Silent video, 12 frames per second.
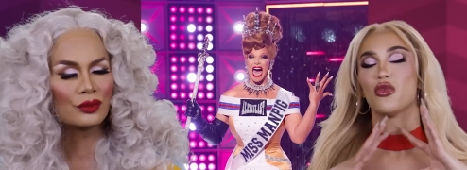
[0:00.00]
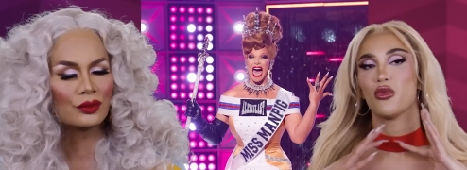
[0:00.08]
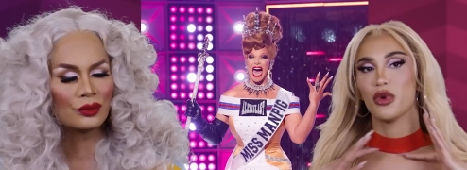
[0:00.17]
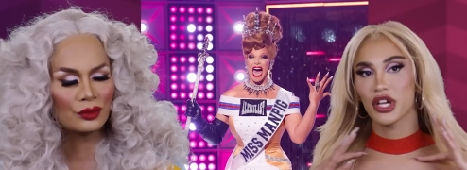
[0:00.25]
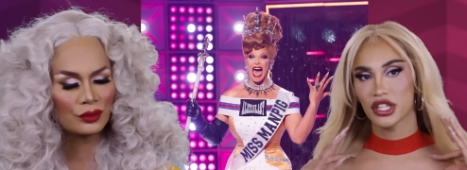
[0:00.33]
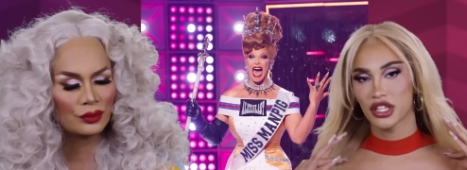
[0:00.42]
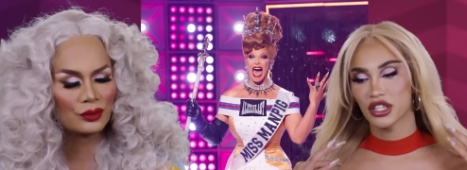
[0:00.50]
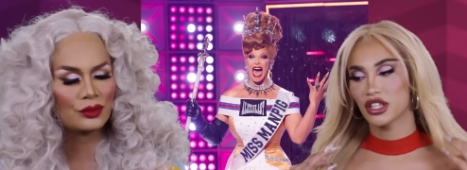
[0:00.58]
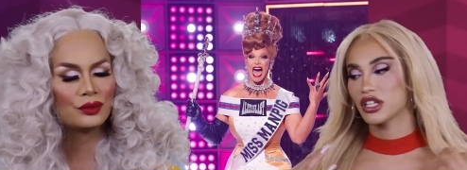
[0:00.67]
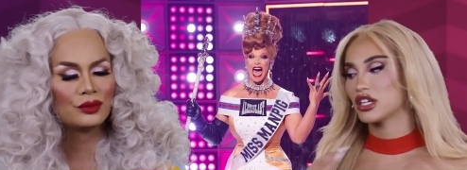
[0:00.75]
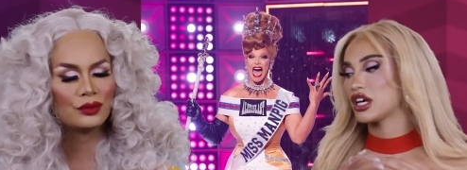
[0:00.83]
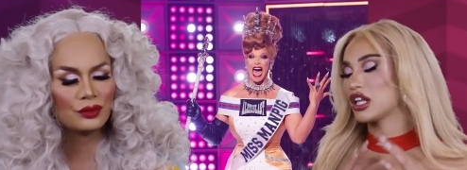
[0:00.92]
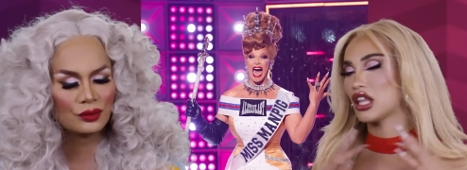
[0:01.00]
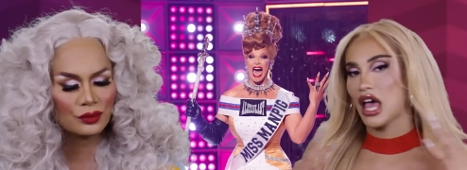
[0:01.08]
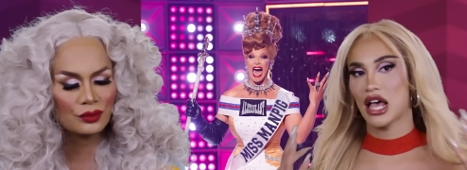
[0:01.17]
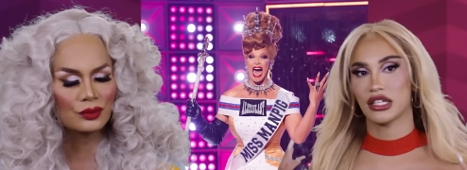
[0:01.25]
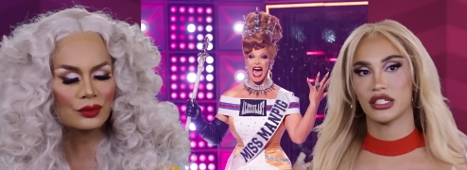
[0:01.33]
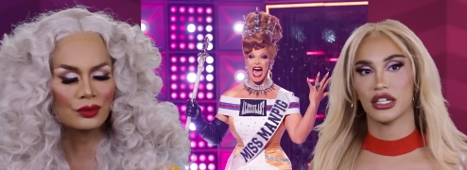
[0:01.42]
Speaker 1: with the
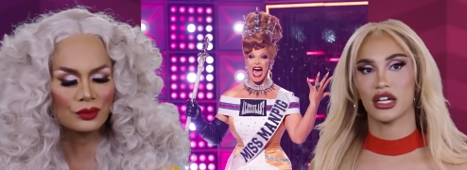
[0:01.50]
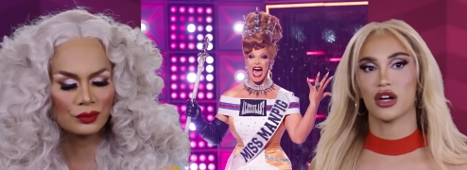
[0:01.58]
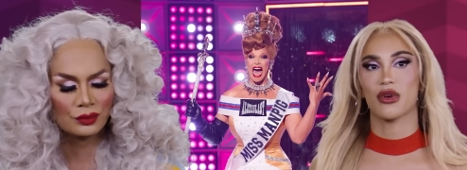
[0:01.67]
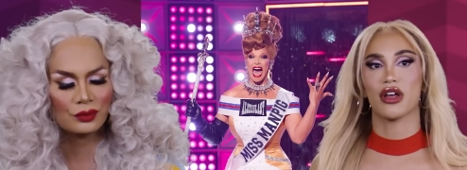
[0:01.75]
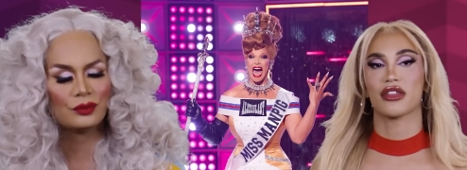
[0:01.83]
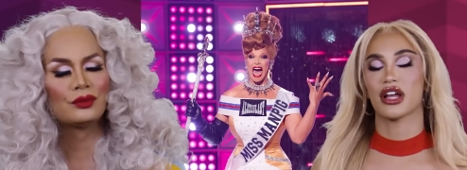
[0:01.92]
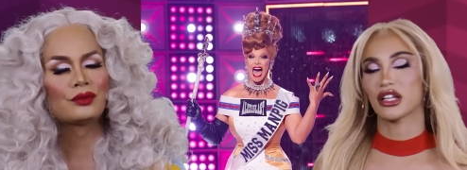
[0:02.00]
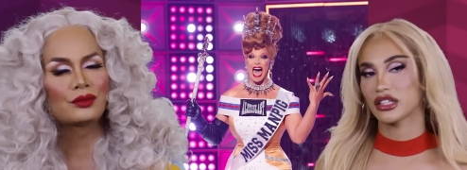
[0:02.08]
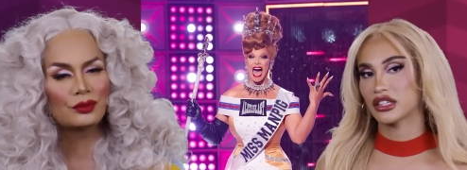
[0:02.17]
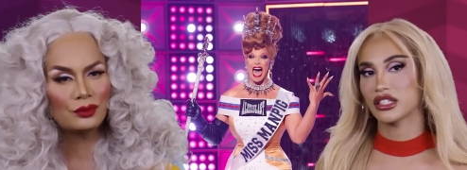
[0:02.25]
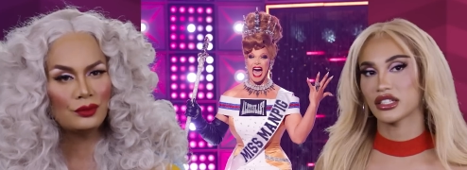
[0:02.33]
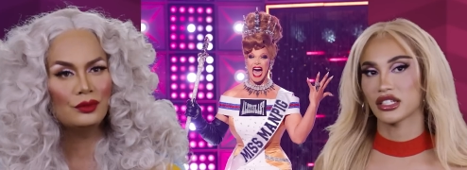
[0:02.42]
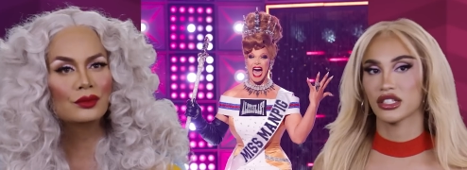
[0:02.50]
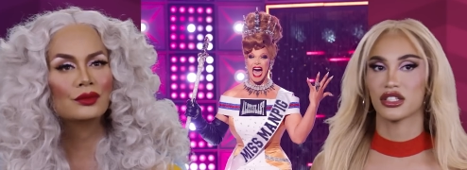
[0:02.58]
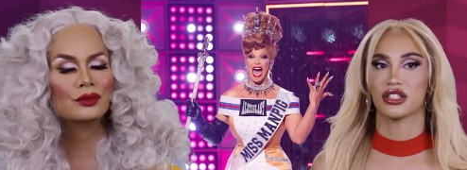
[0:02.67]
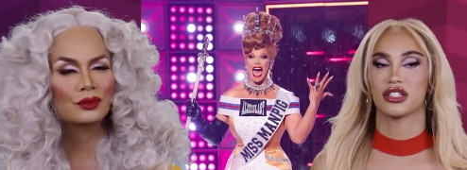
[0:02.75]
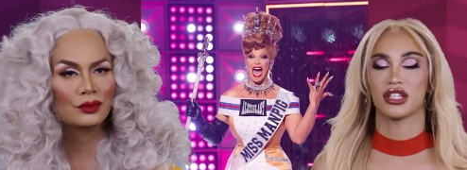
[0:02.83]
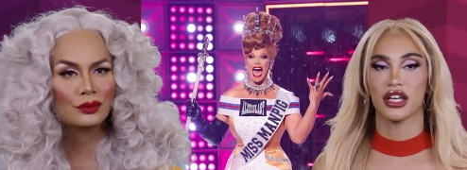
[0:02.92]
elastic around. That, this is
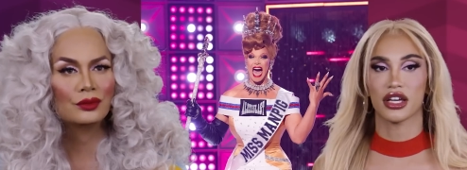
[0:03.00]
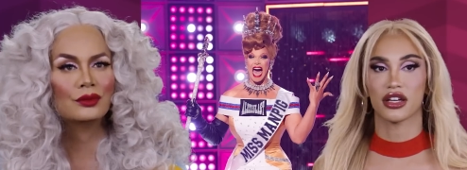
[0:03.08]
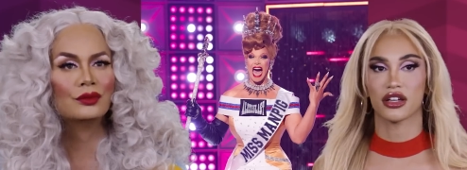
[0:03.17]
sick.